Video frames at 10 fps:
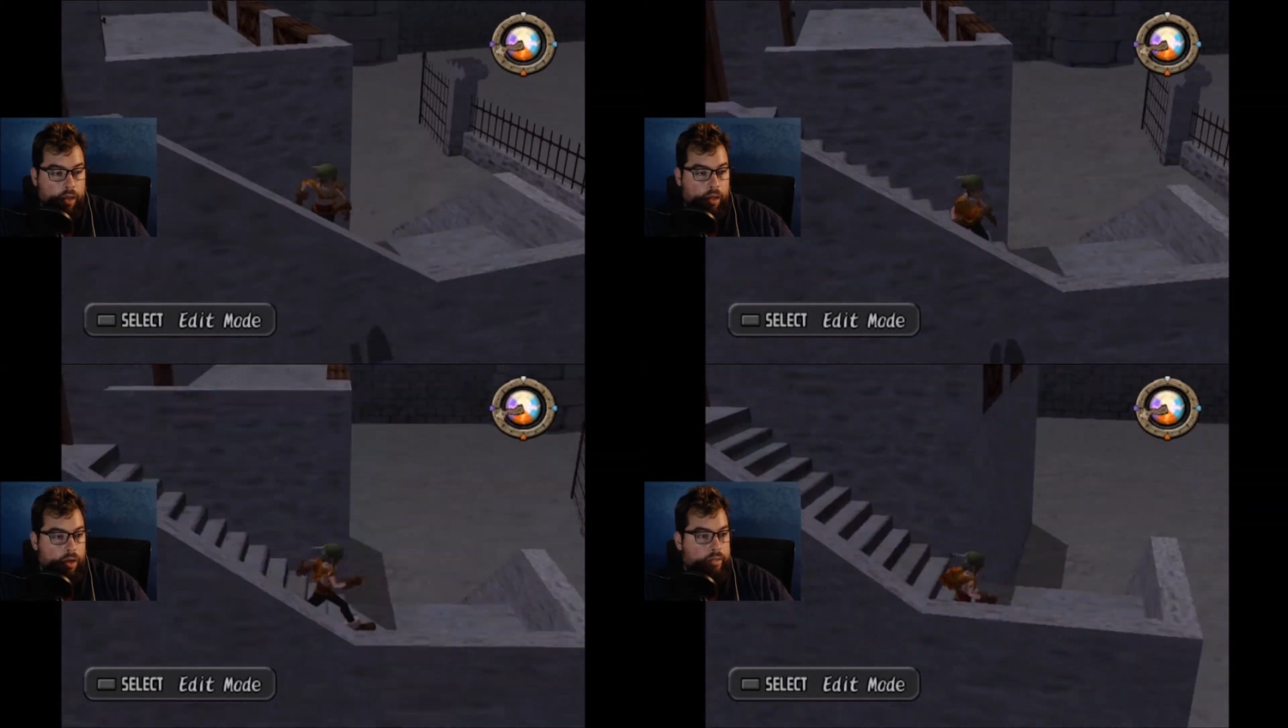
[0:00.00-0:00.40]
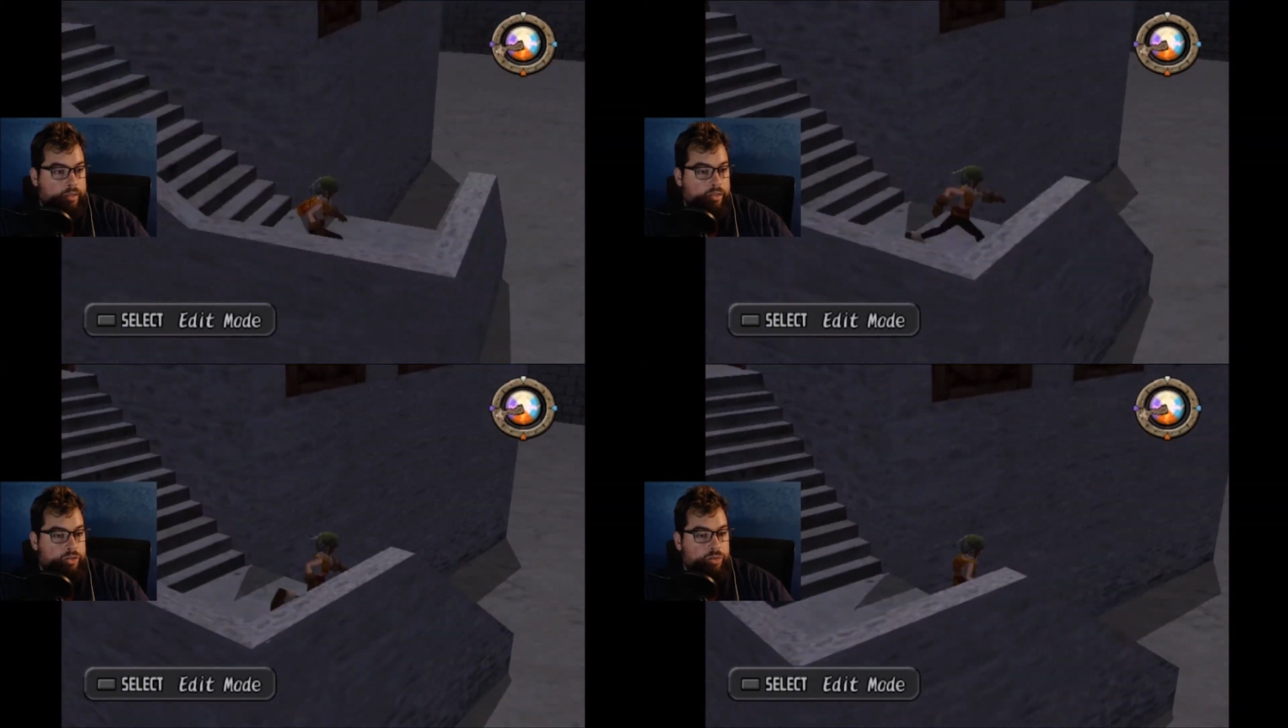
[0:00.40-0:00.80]
Alright, so
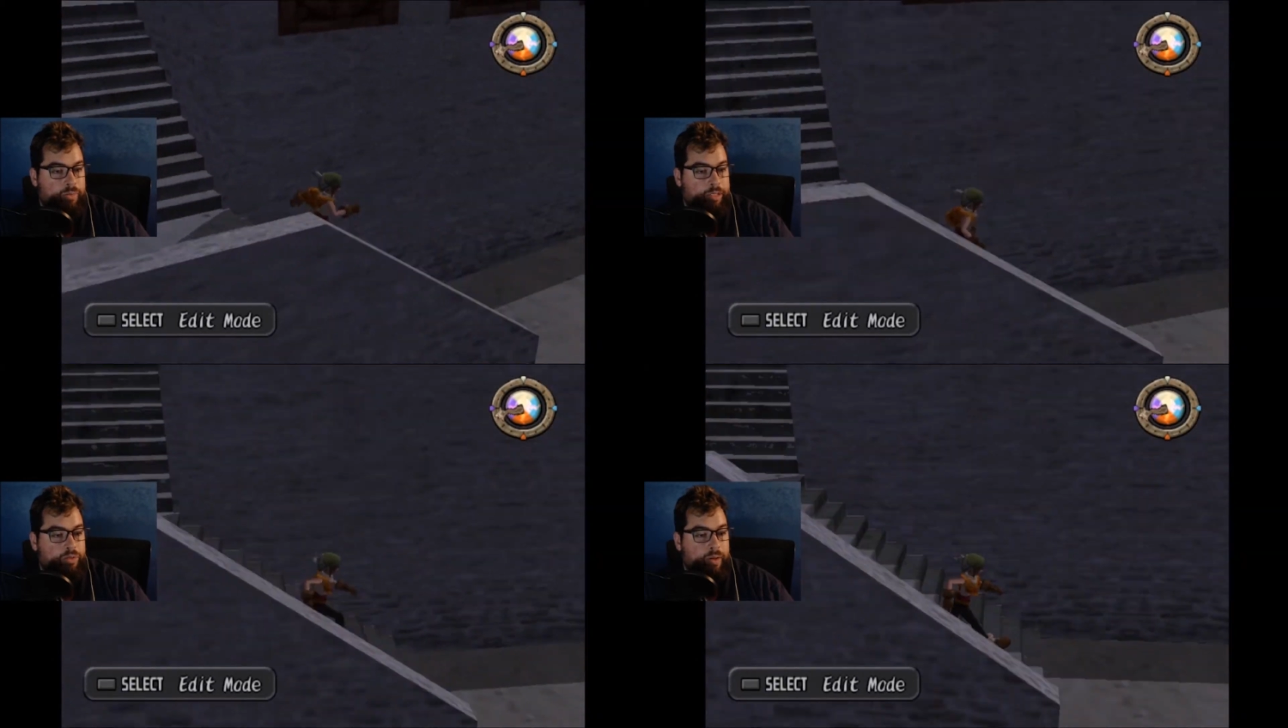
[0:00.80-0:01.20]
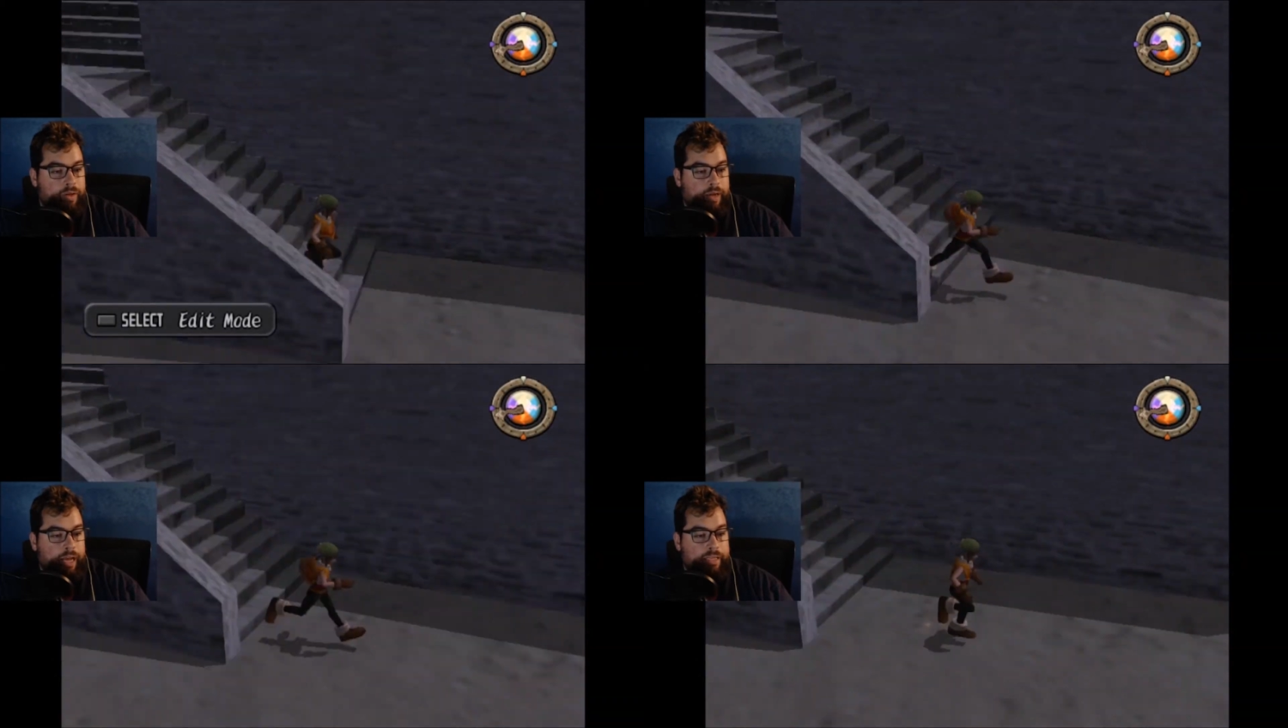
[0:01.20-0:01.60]
there should be 2 other
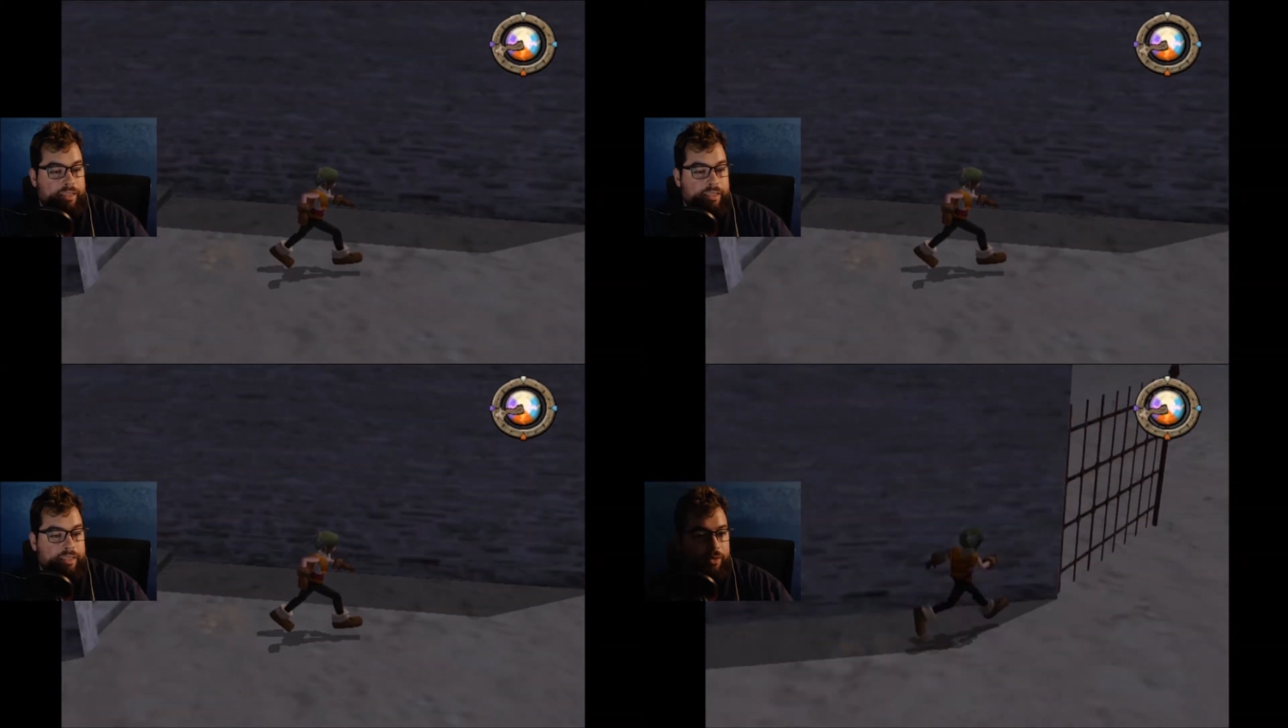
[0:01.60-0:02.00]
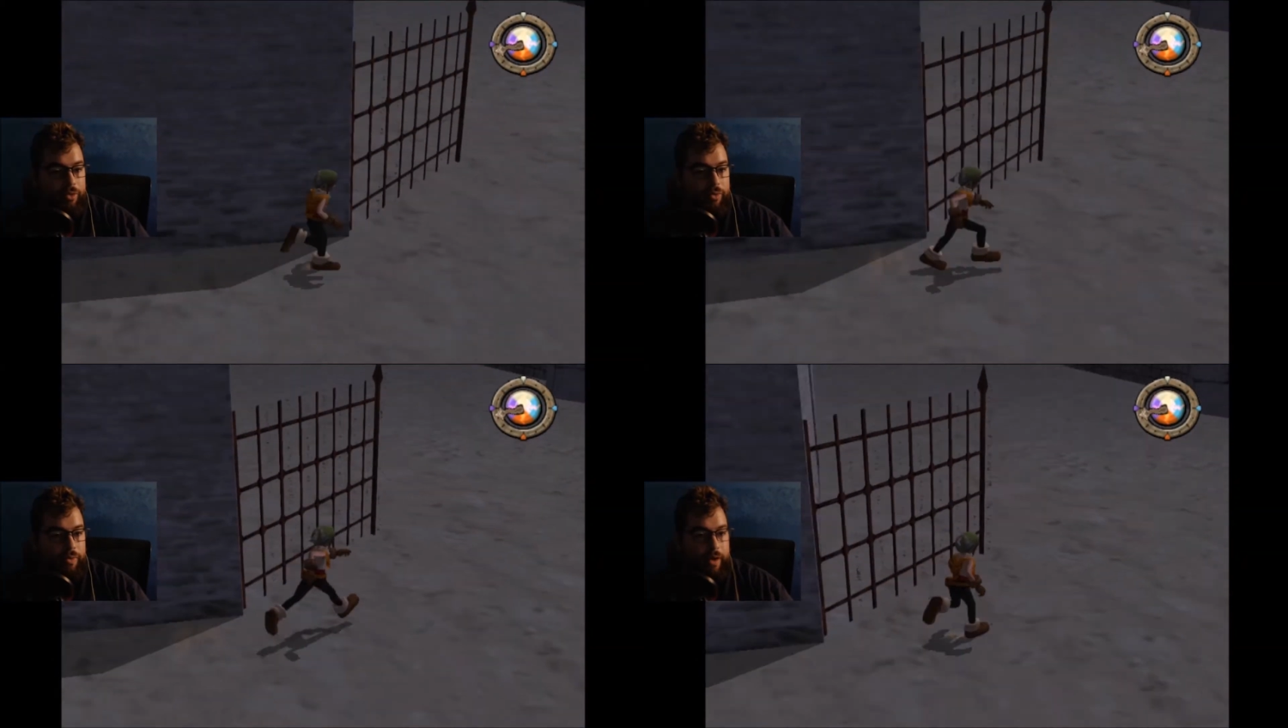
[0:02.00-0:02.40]
guys to talk to
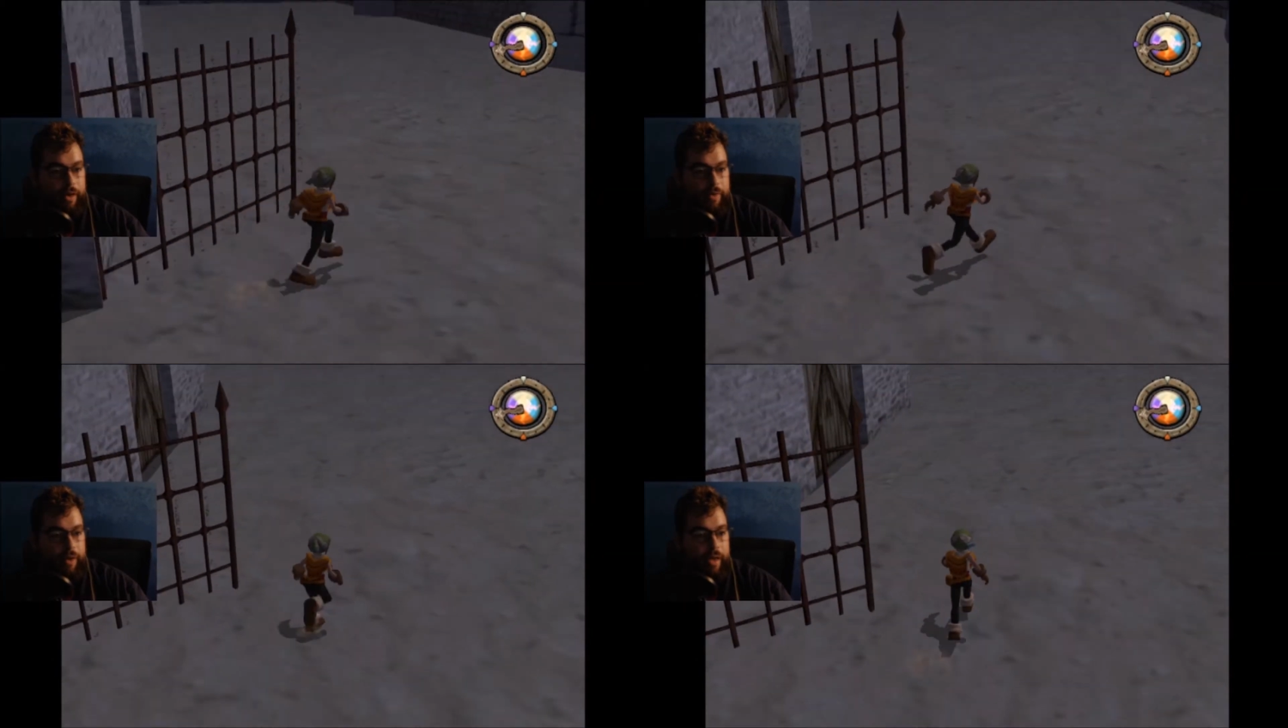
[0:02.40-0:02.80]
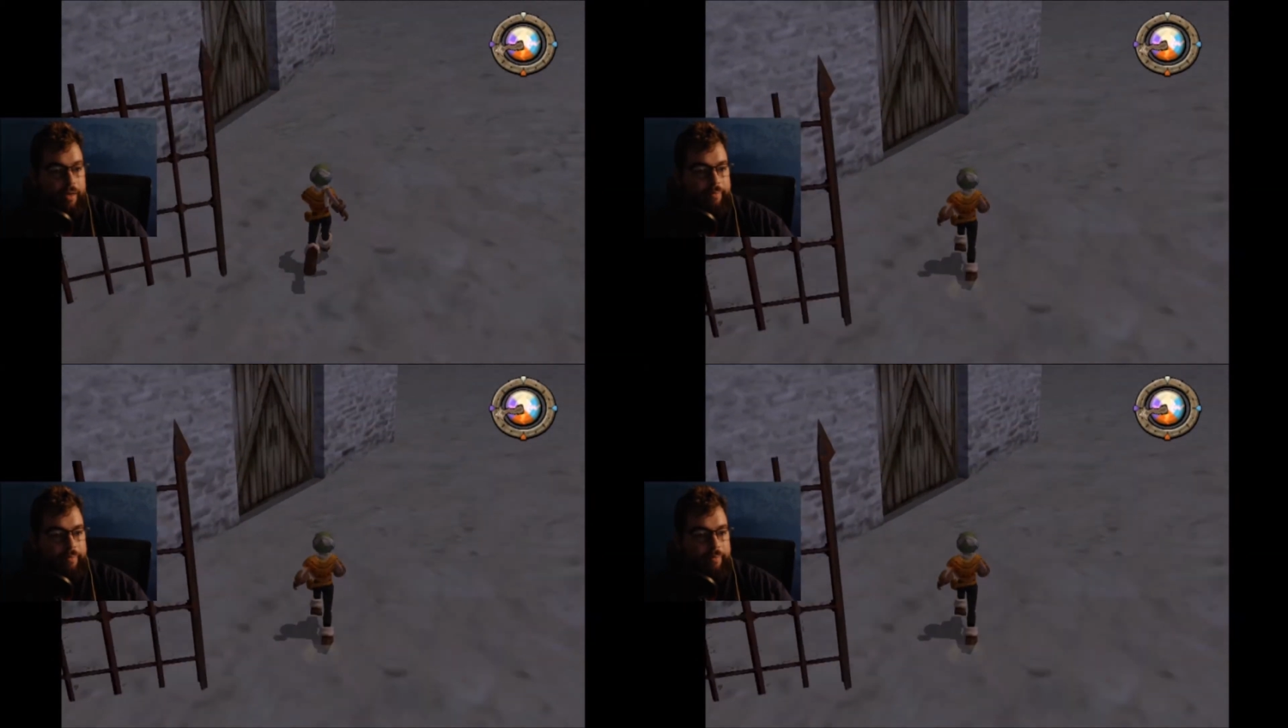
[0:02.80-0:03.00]
around here, right?